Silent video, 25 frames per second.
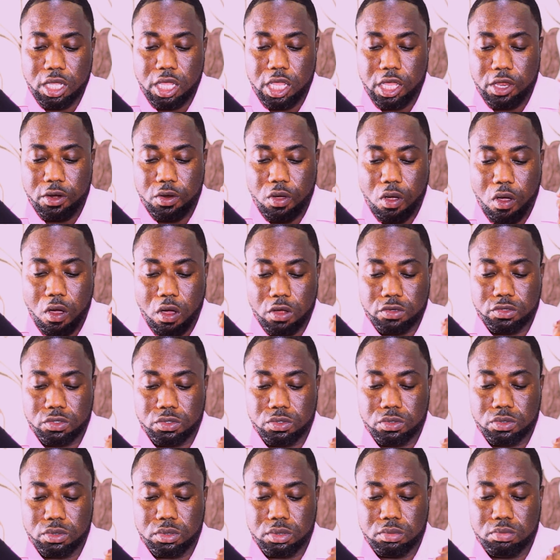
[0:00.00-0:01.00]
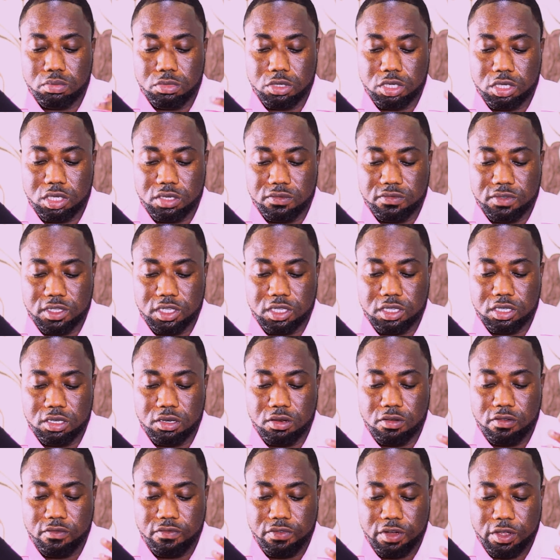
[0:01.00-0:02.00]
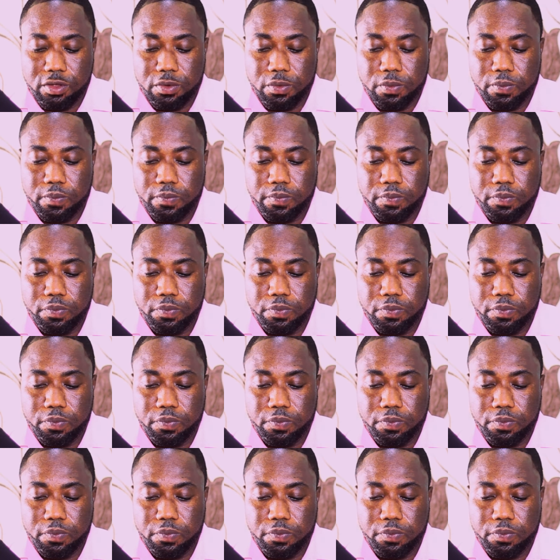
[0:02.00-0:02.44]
and also motivation for you.